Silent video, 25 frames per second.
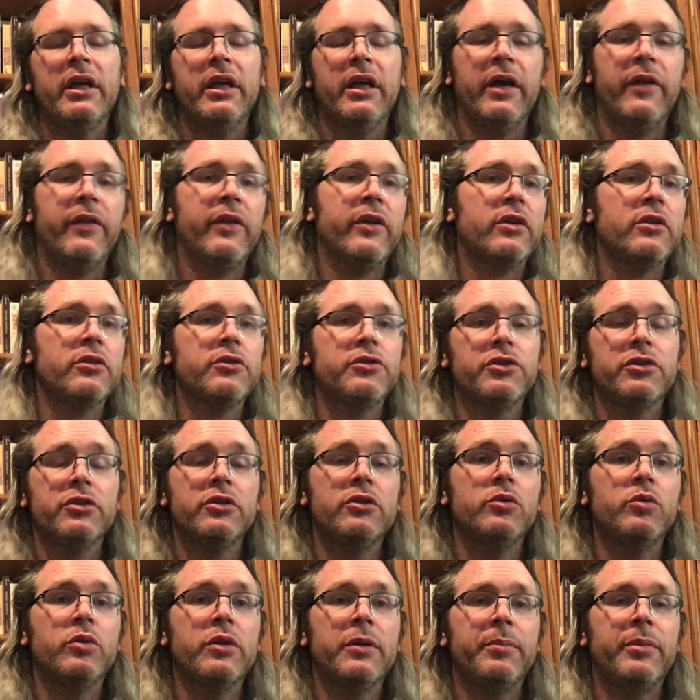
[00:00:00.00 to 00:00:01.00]
and then I'll show
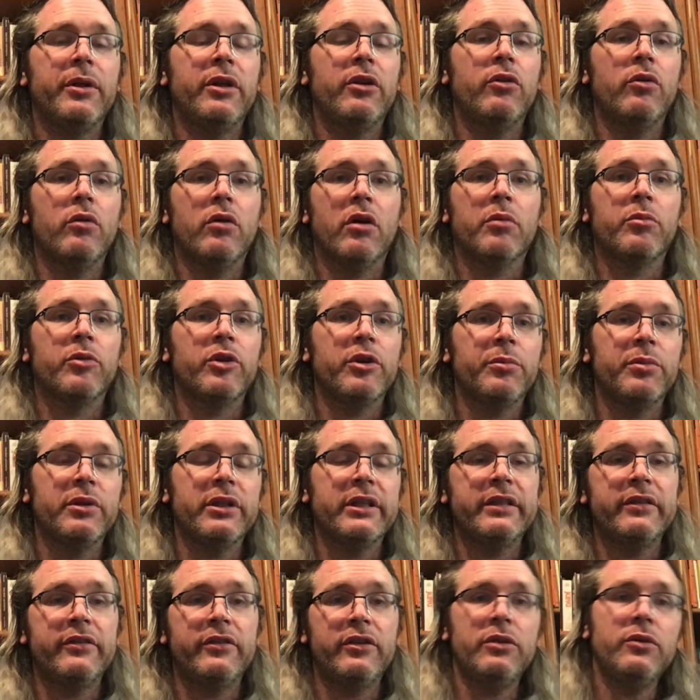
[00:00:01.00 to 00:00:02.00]
you what Bendu Armory
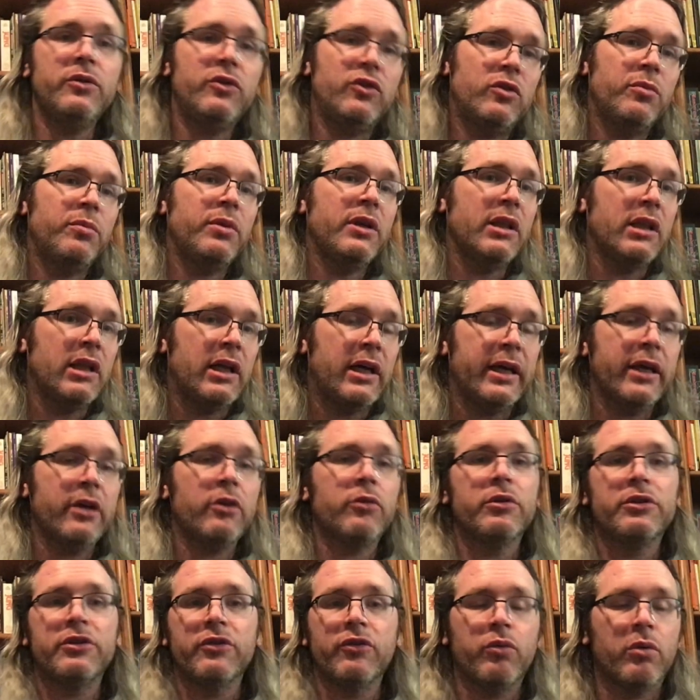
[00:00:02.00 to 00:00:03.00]
blades used to be
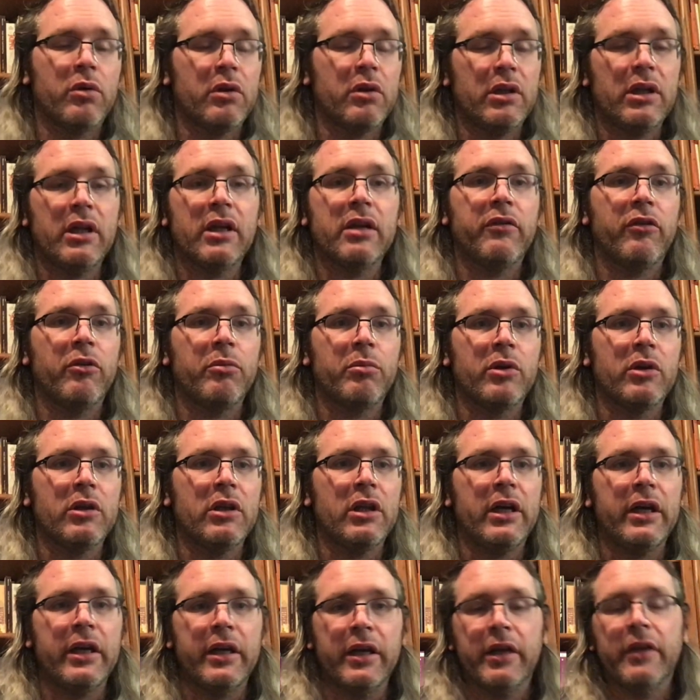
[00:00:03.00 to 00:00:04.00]
like, which is what a lot of them are
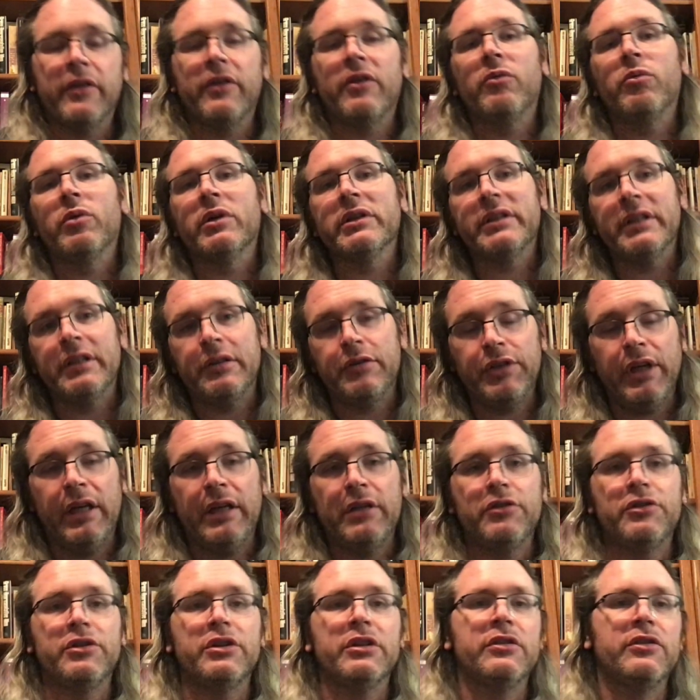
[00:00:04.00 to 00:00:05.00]
like, and then what they
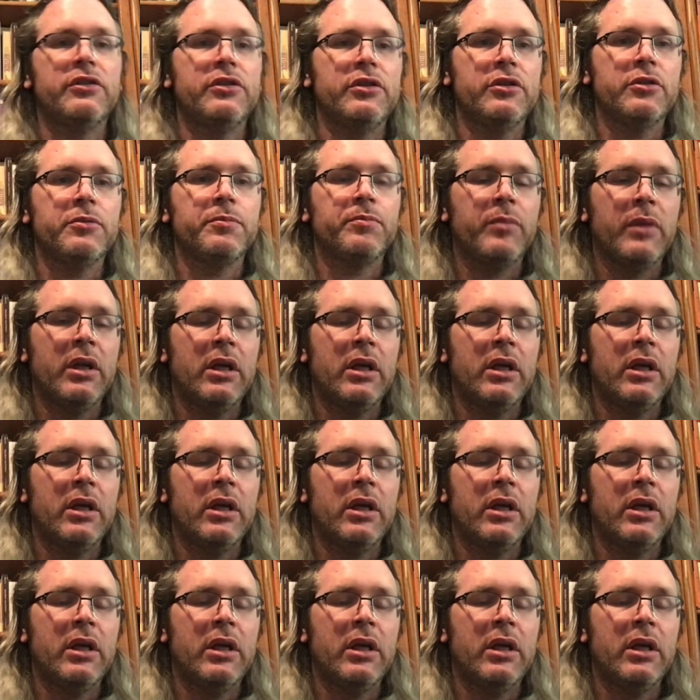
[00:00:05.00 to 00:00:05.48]
changed it to.